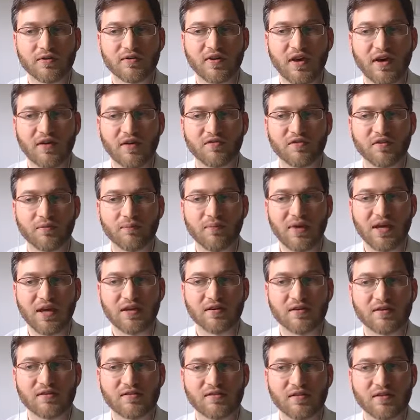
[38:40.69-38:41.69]
have some
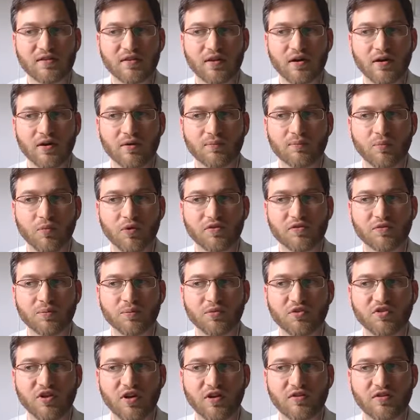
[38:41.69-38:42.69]
maintenance in there once
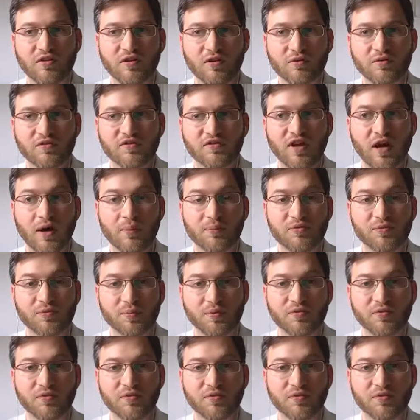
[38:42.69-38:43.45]
Magento stops